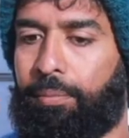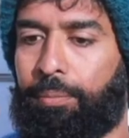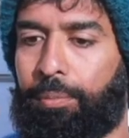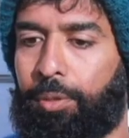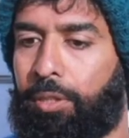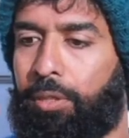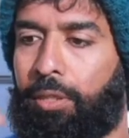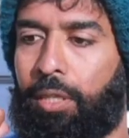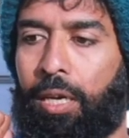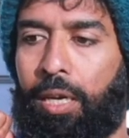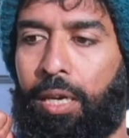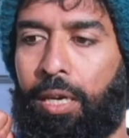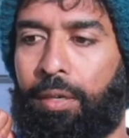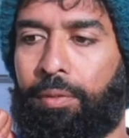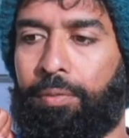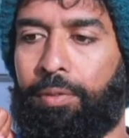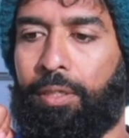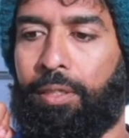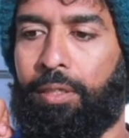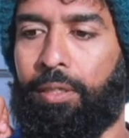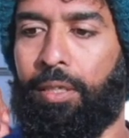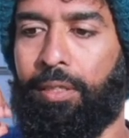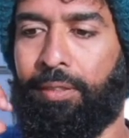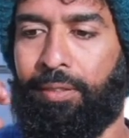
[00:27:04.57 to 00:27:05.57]
and Buddha
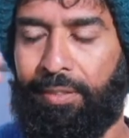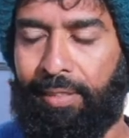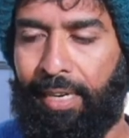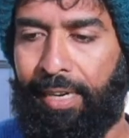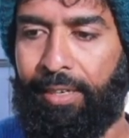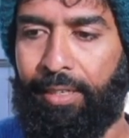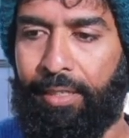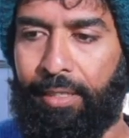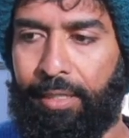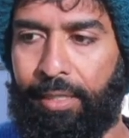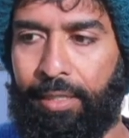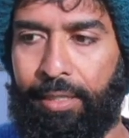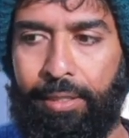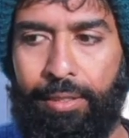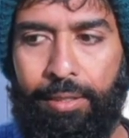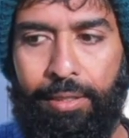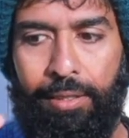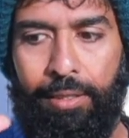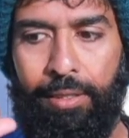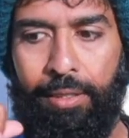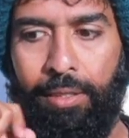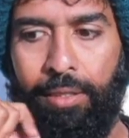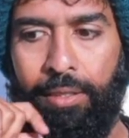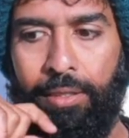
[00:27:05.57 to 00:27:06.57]
were ascended
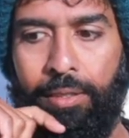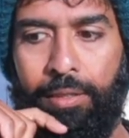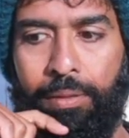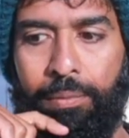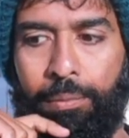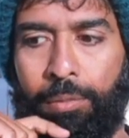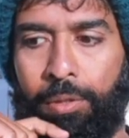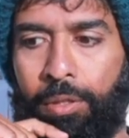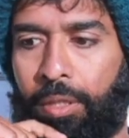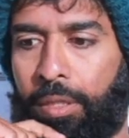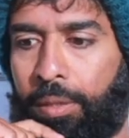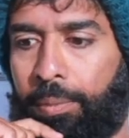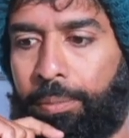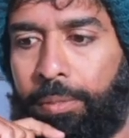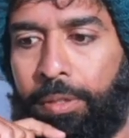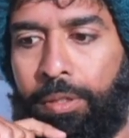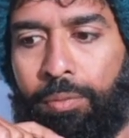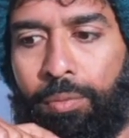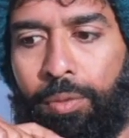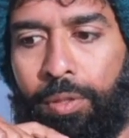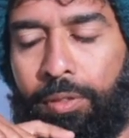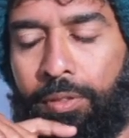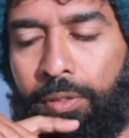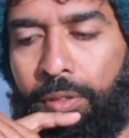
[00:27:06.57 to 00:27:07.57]
and
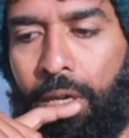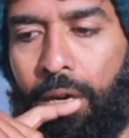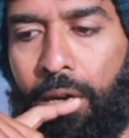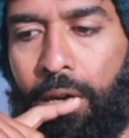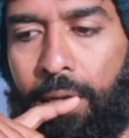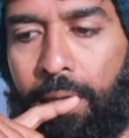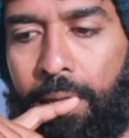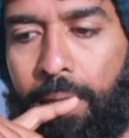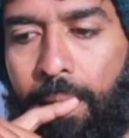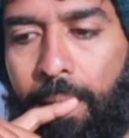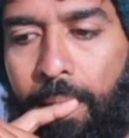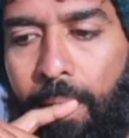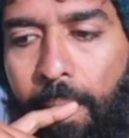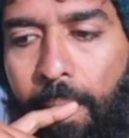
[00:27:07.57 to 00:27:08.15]
Muhammad was not.